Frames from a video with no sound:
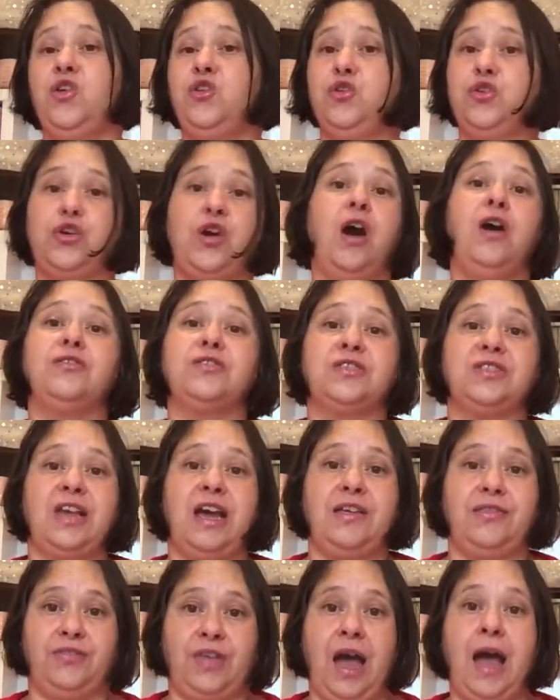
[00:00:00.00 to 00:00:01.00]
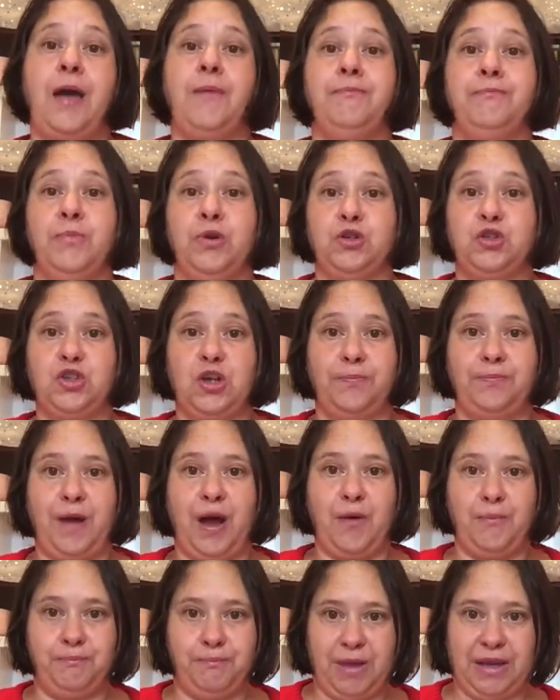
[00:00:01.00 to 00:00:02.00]
You can't say that much
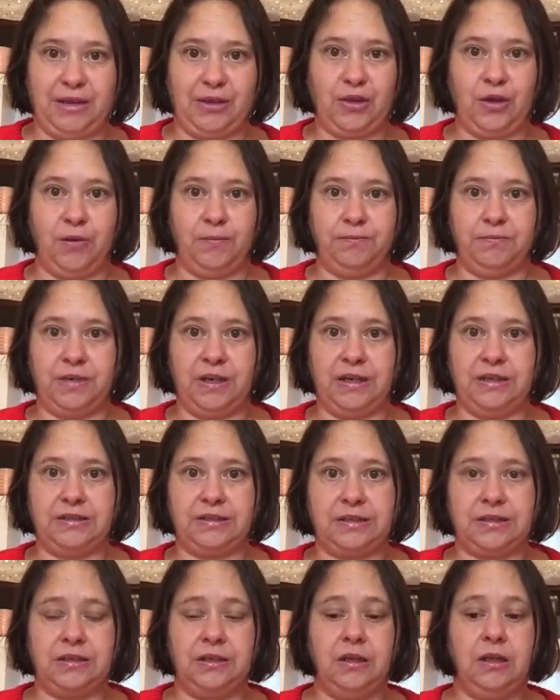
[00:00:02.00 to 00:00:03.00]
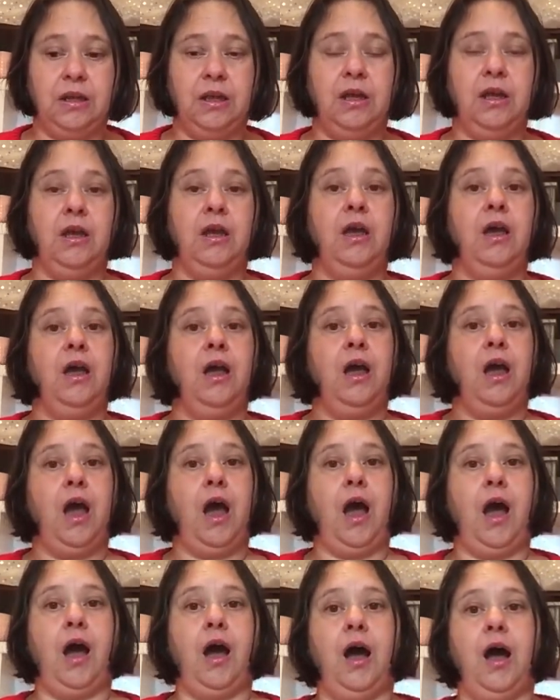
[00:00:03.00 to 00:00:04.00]
about many companies.
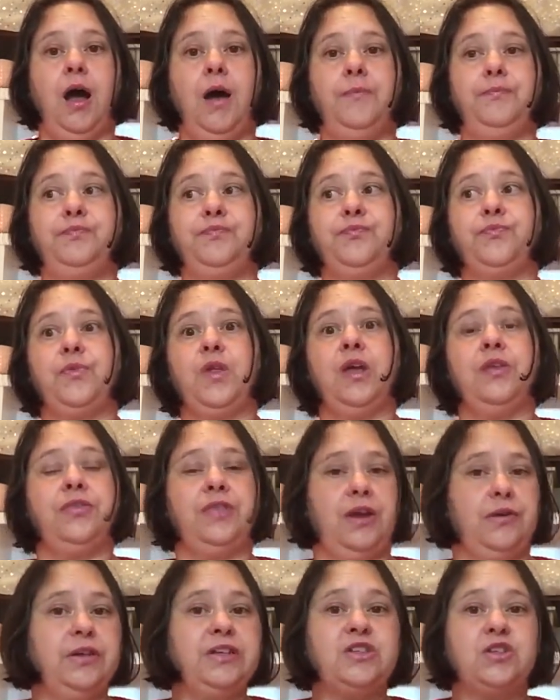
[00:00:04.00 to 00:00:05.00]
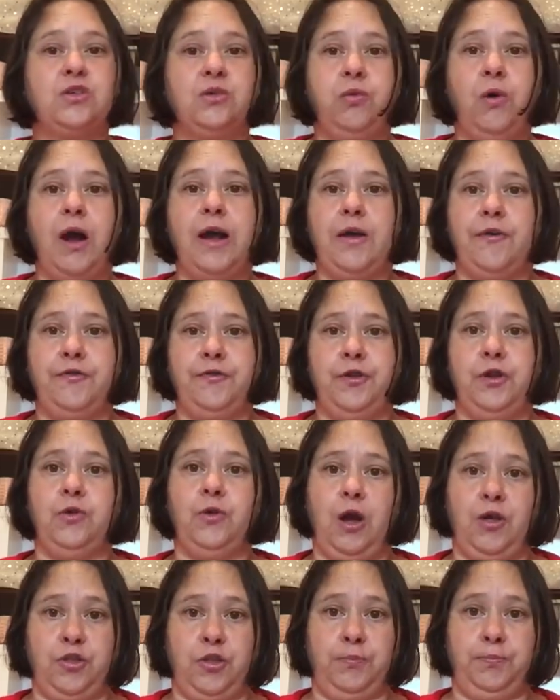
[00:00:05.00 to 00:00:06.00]
There is quite a
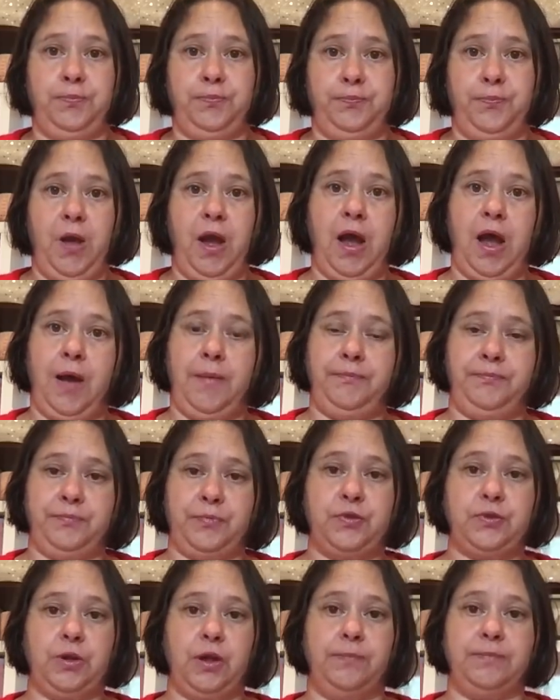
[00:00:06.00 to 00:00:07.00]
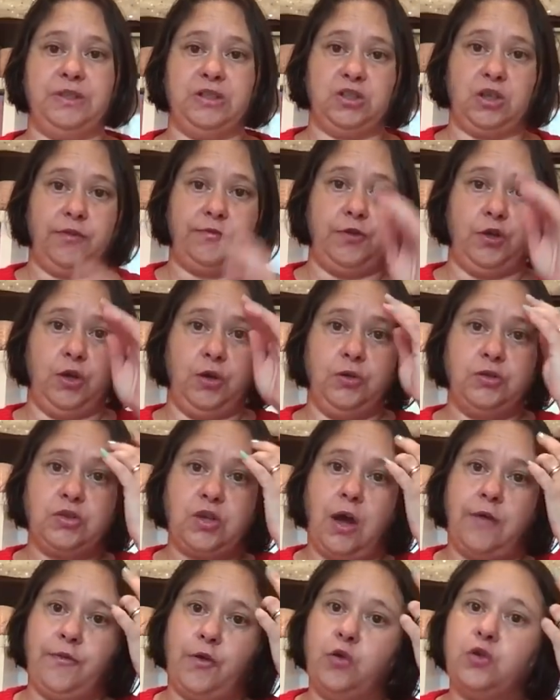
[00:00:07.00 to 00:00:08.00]
few other companies I've
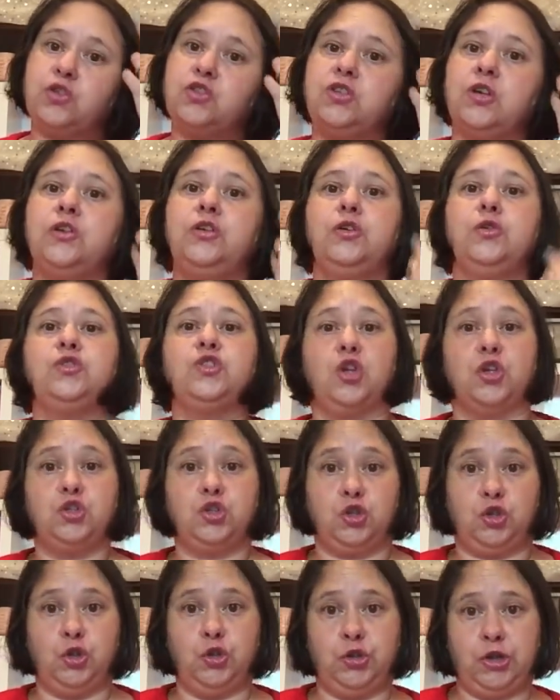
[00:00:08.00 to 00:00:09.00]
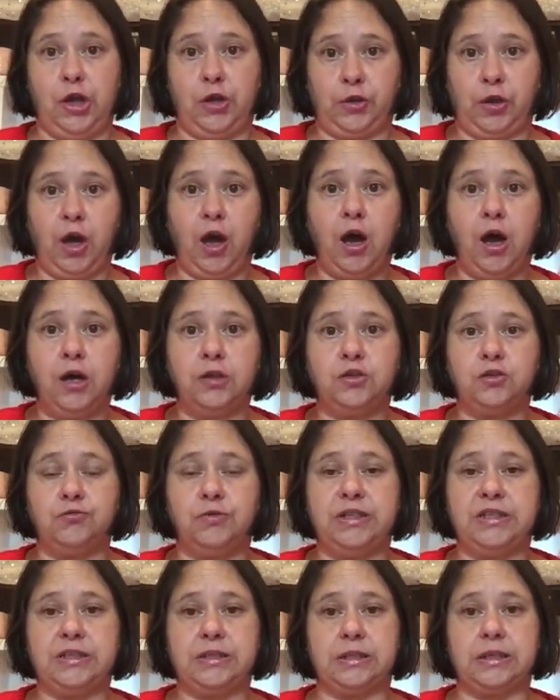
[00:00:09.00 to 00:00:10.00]
used. I've also used Studio Cards
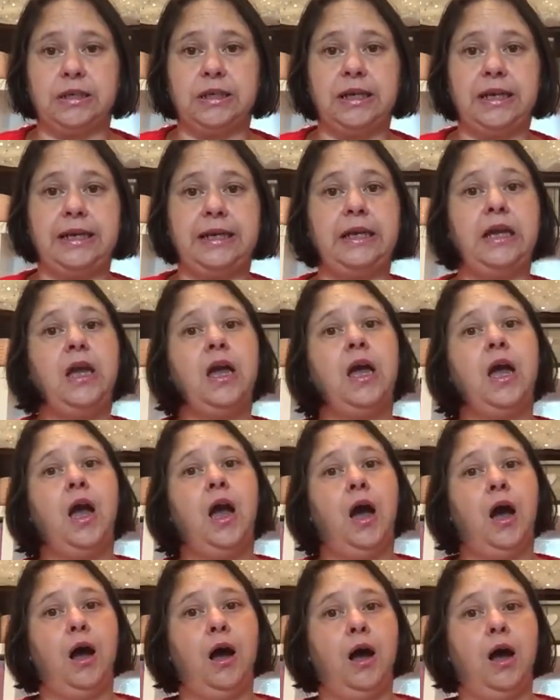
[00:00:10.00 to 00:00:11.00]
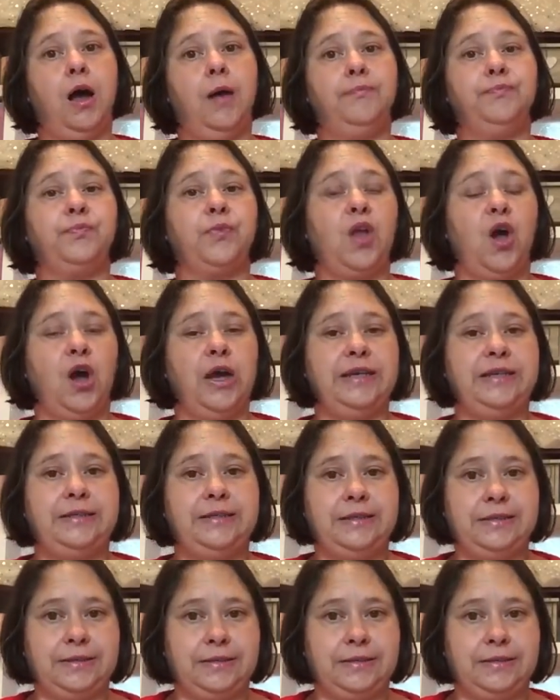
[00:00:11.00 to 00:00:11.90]
recently. I